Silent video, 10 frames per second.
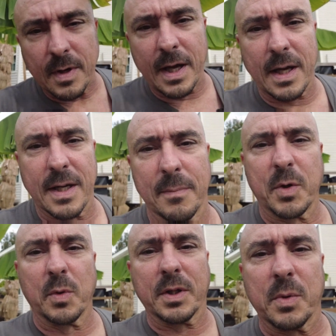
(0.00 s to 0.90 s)
And
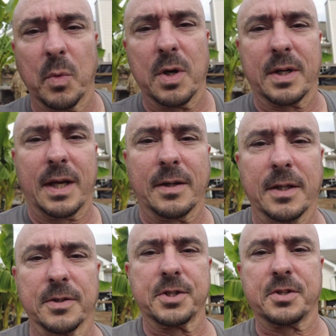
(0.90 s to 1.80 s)
I'm going to walk out
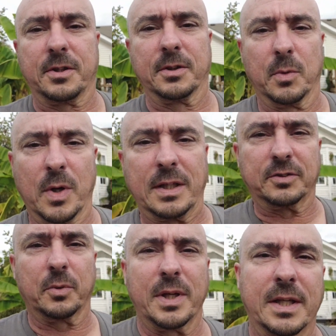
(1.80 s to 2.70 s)
here just a little way
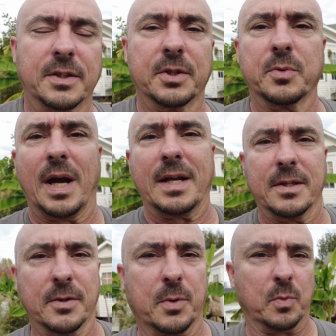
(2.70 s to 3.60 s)
so we can do
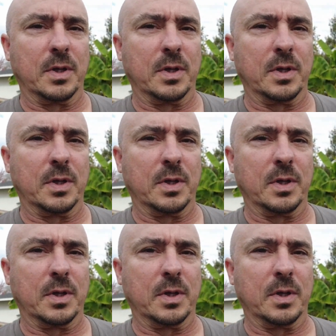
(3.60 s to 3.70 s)
another